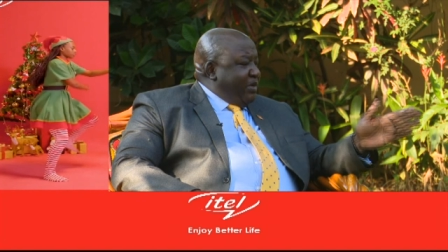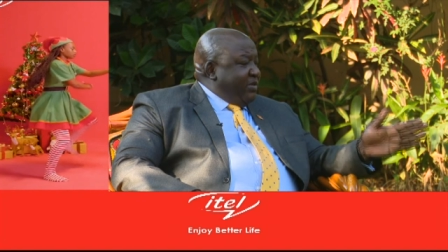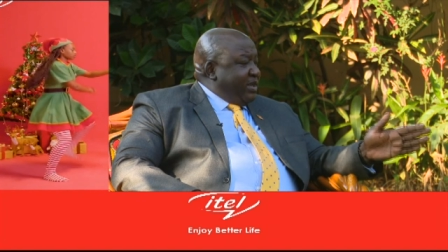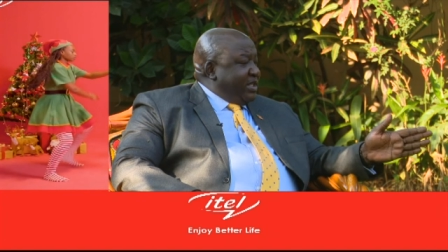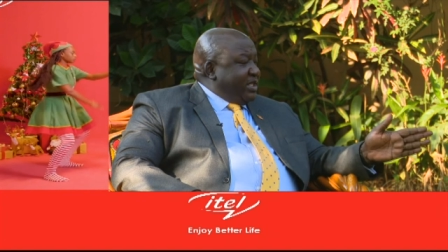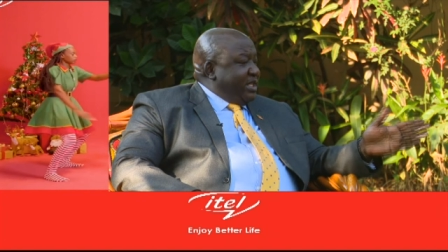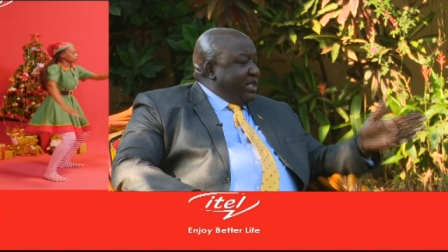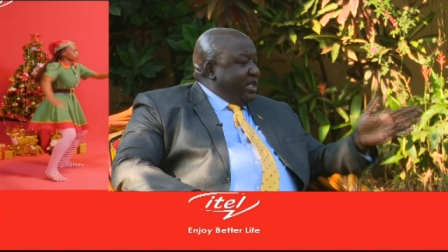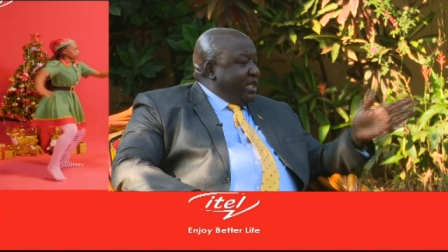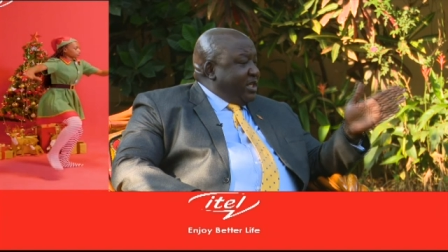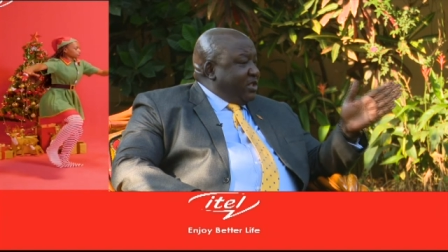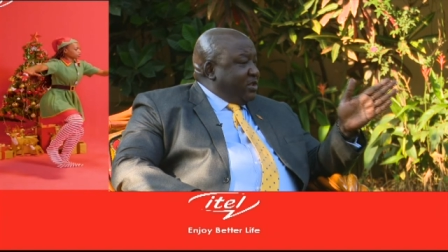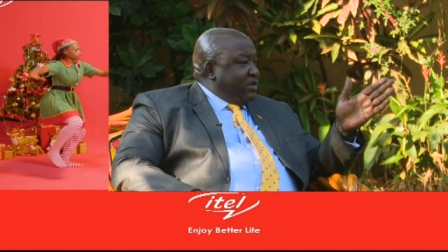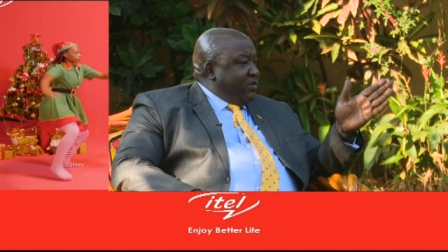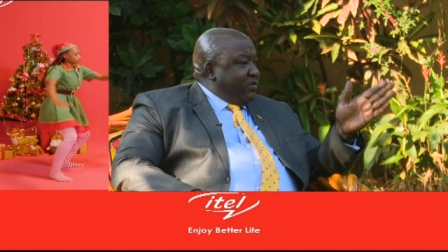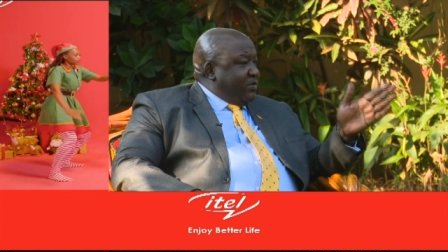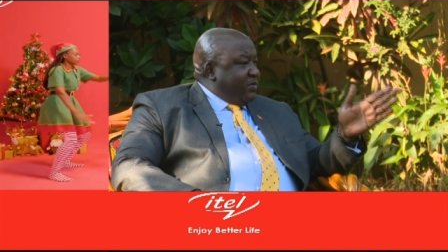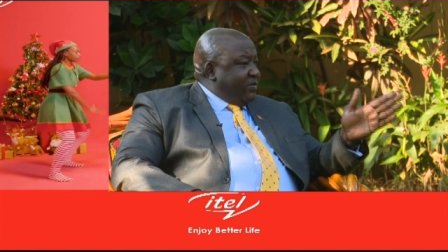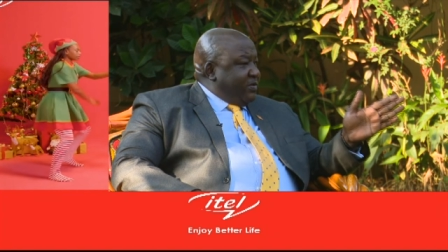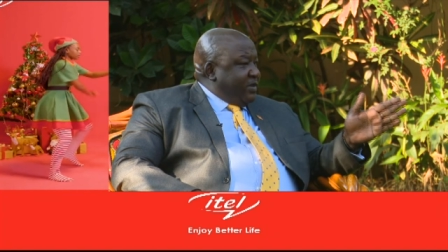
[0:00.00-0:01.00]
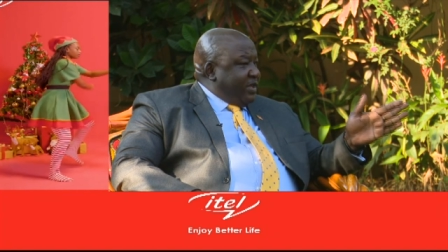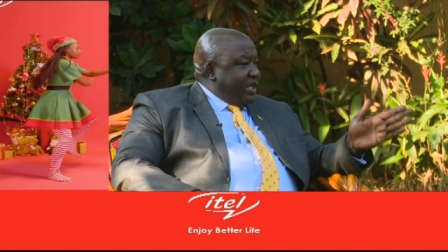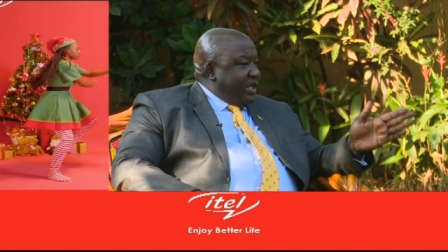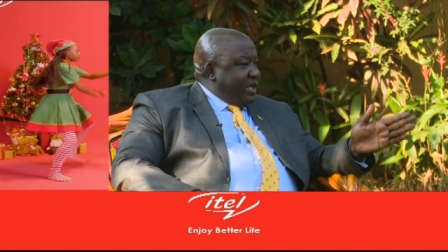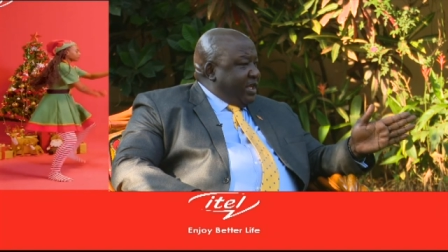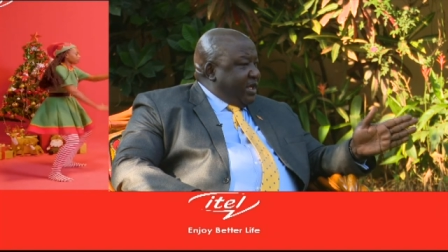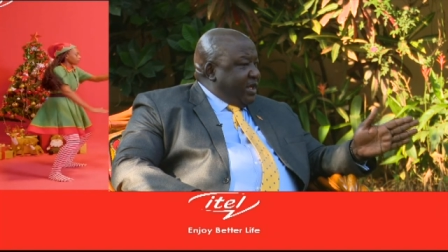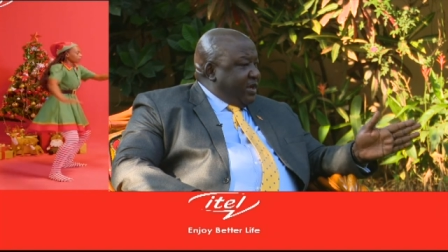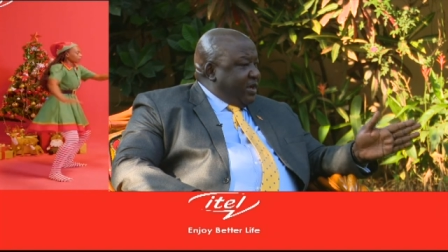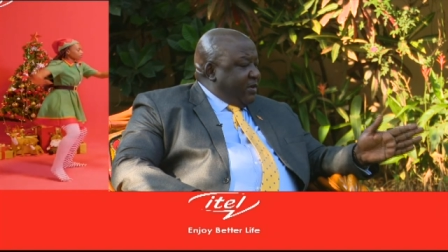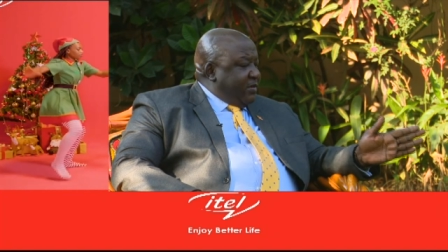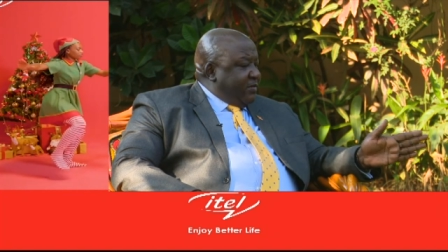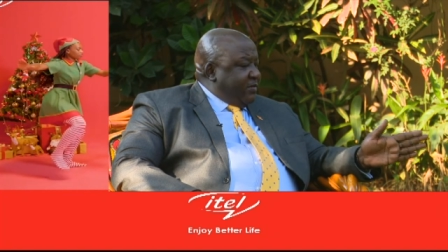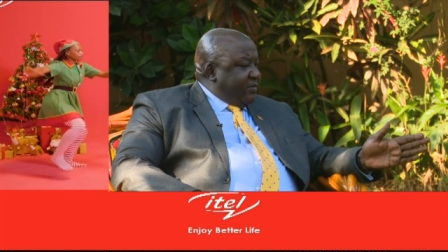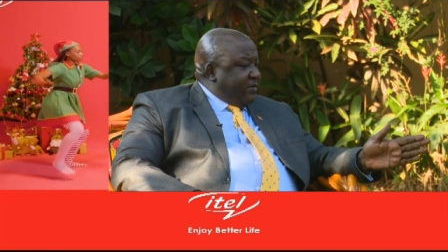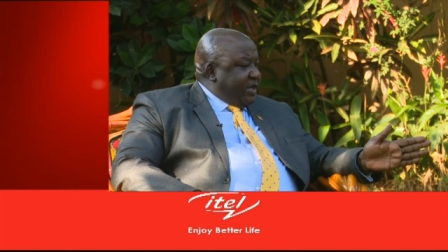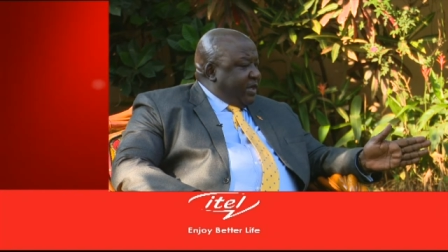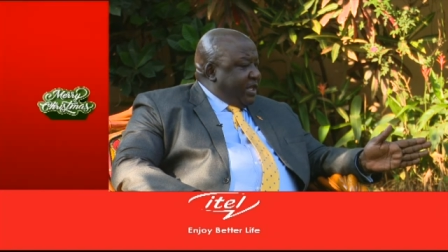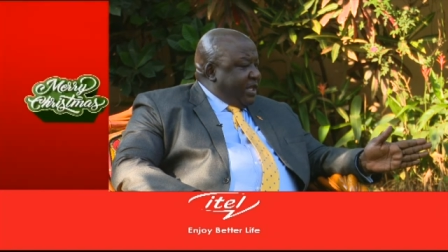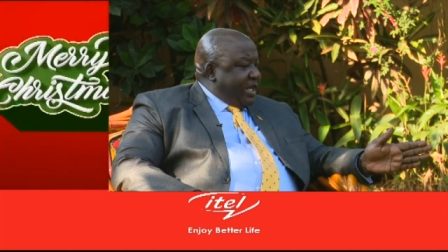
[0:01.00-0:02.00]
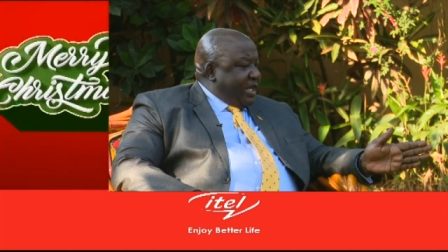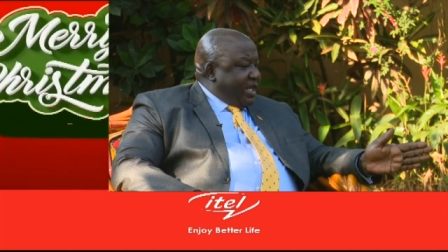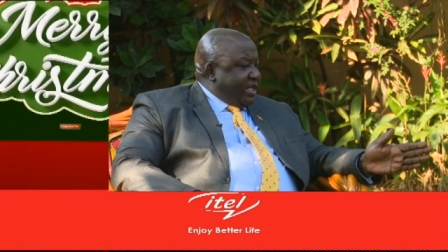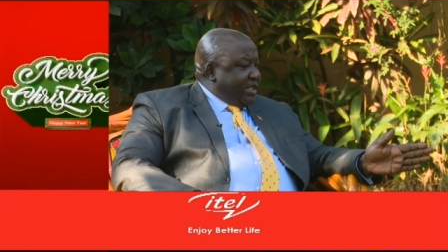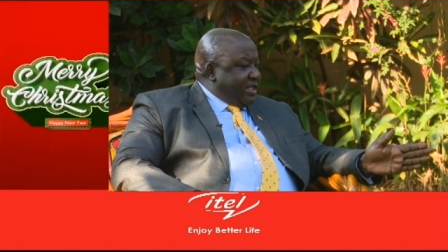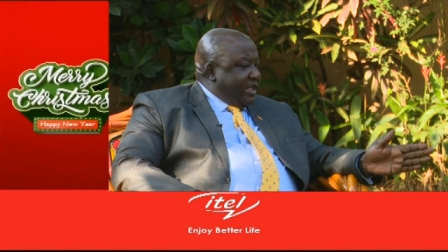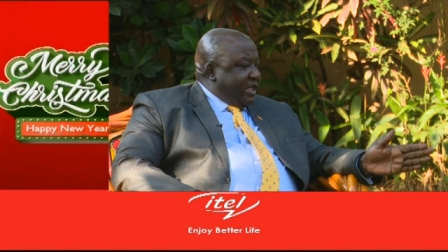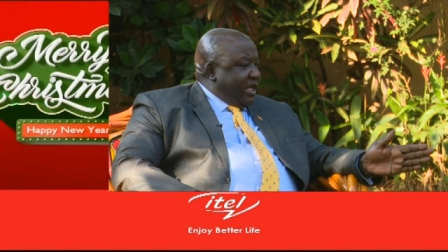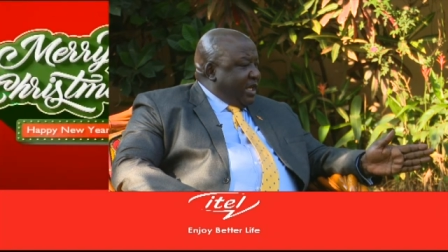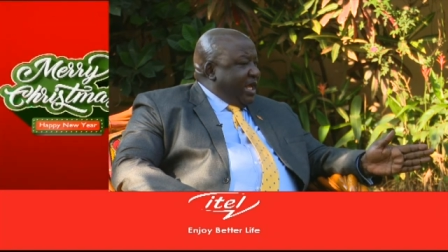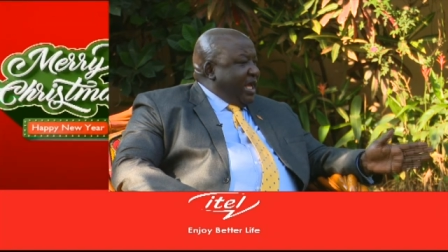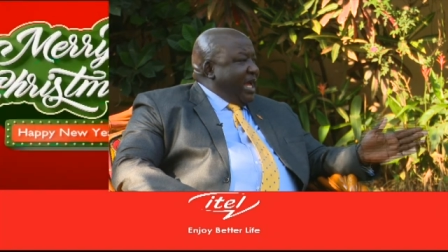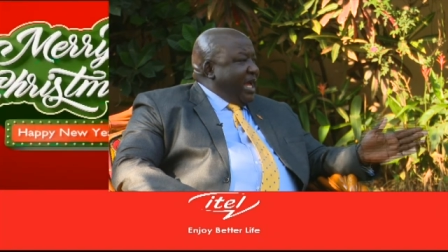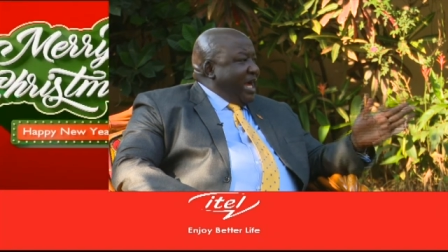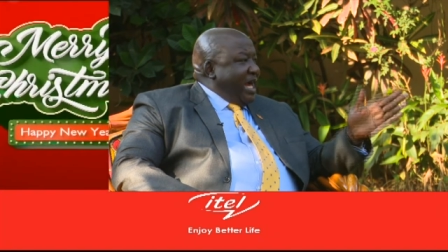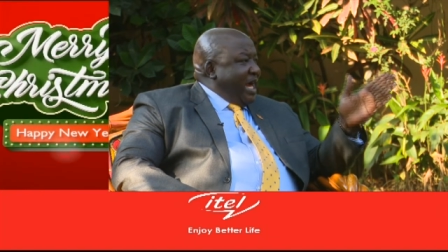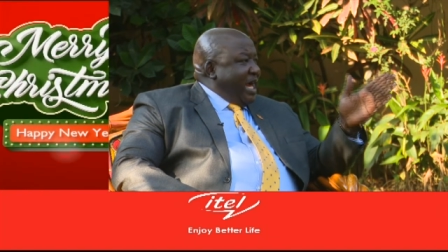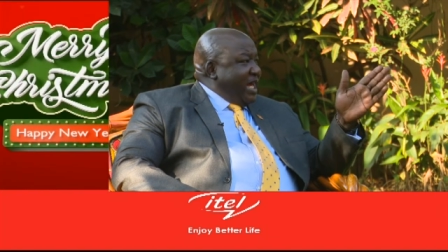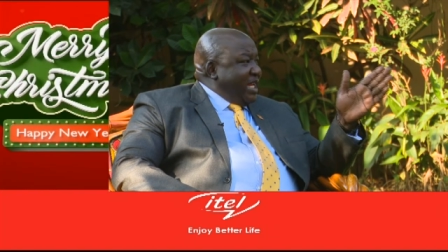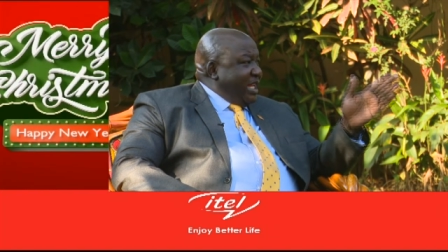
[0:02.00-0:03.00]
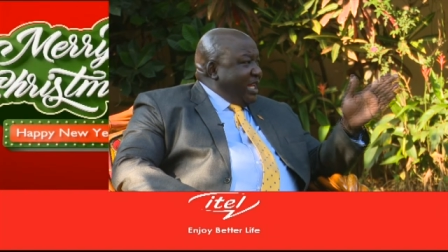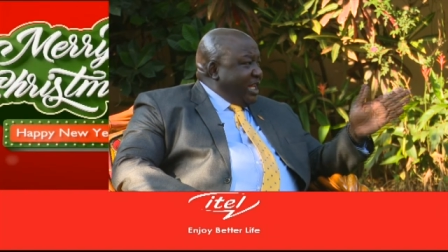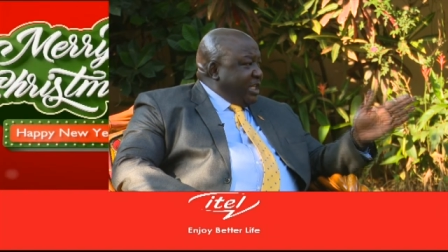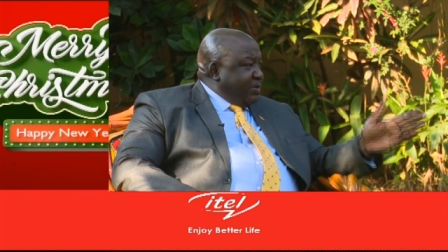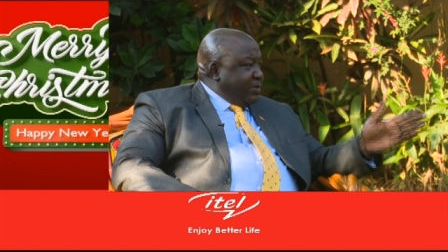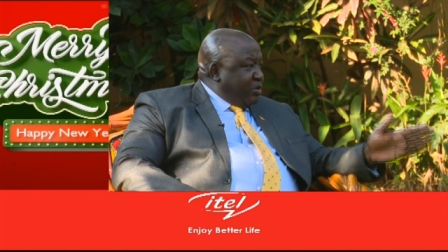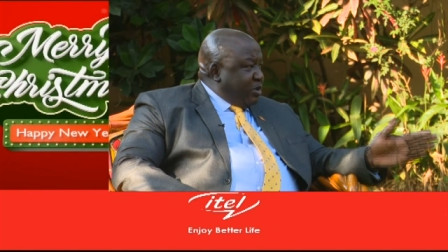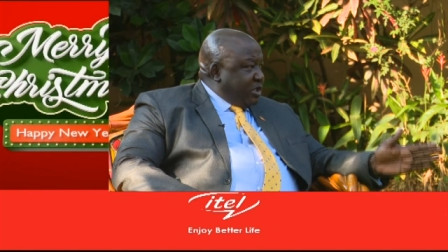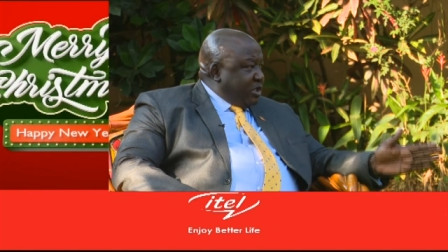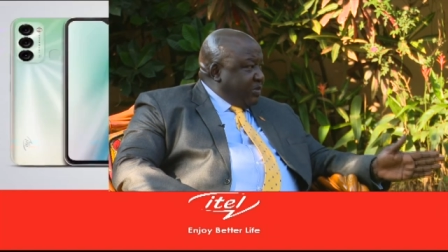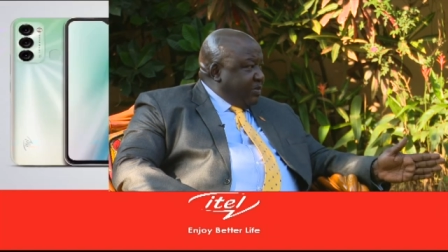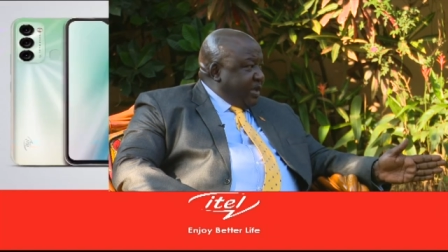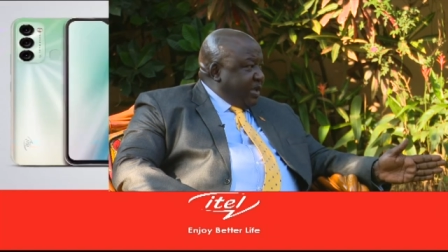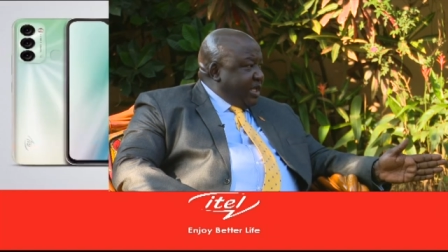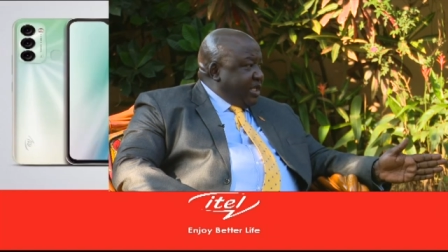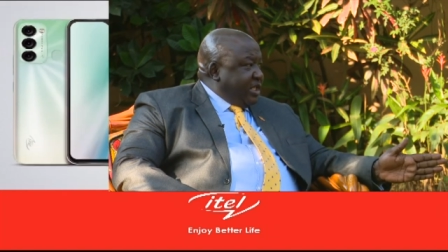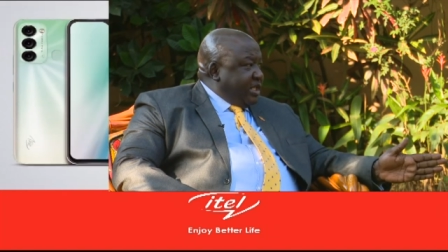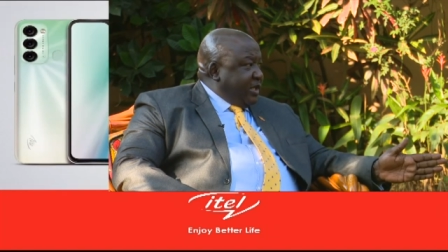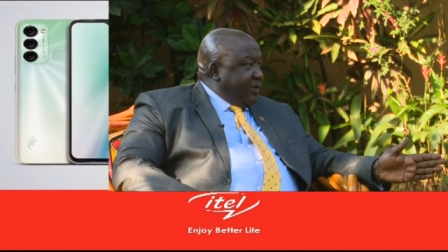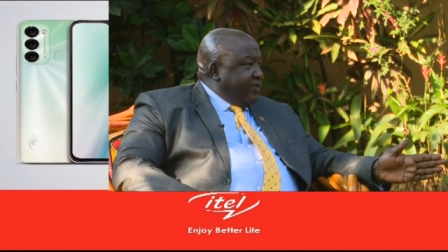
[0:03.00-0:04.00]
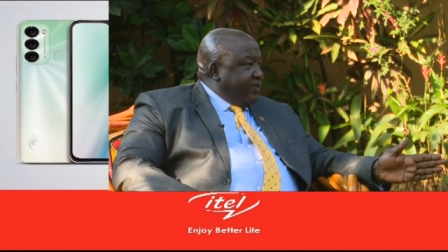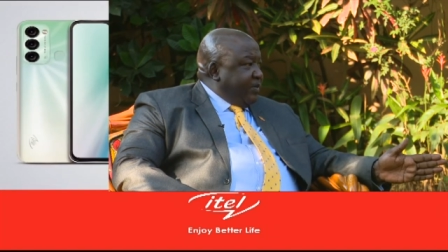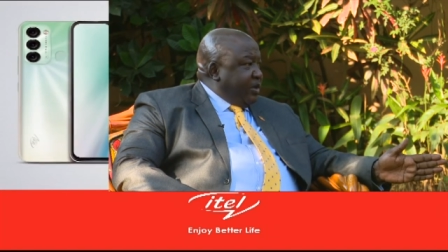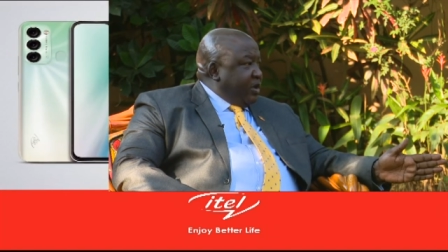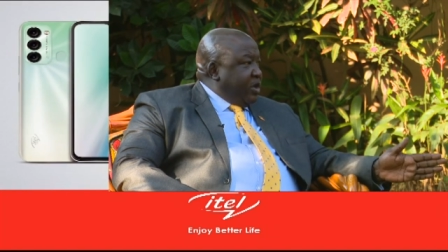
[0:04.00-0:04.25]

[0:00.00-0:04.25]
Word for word: previous leaders of the, uh, of the D R C had a responsibility